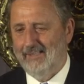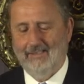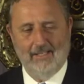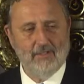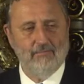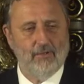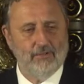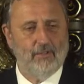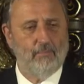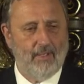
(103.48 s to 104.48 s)
This
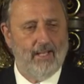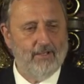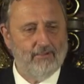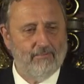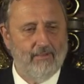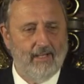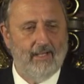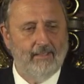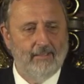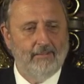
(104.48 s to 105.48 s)
was the place
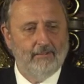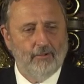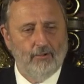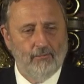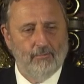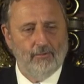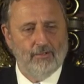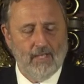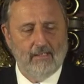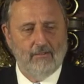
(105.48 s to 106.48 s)
where you would
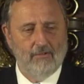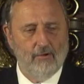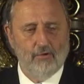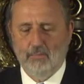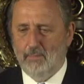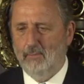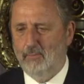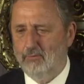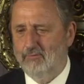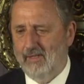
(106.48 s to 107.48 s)
send those
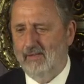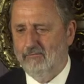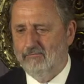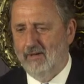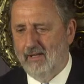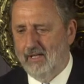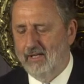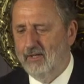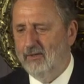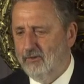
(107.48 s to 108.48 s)
people who didn't
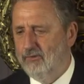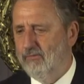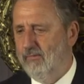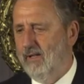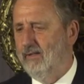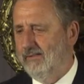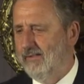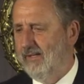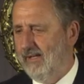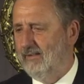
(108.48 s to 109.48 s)
really do well in
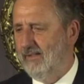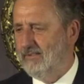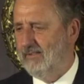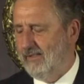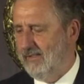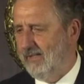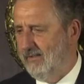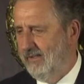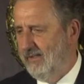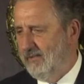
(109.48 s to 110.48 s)
the Netherlands, and
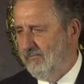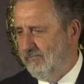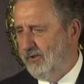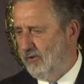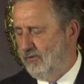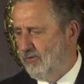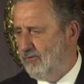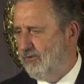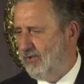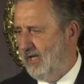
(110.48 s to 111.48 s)
then we
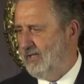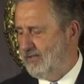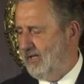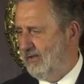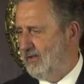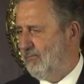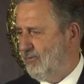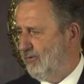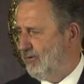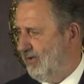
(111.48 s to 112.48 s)
used to say send them
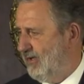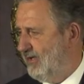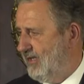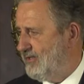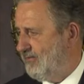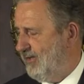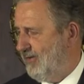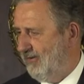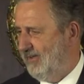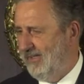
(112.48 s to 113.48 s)
to the colonies. We
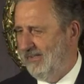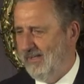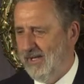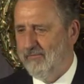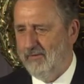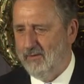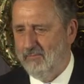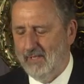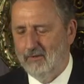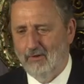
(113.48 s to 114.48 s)
didn't have very
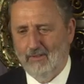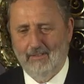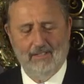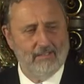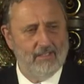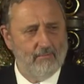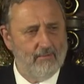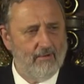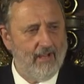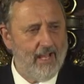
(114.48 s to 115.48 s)
many colonies
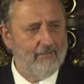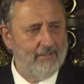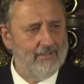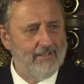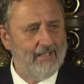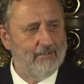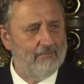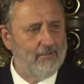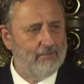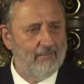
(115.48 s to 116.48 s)
anymore after the
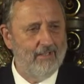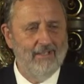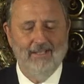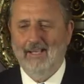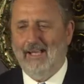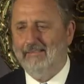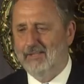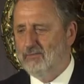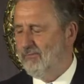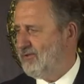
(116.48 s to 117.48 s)
Second World War, and
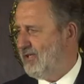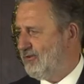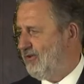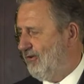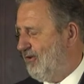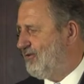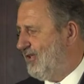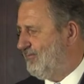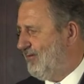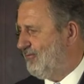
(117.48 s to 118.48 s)
this was as close
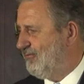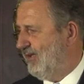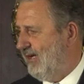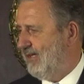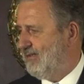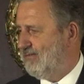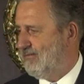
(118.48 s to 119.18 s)
as we could get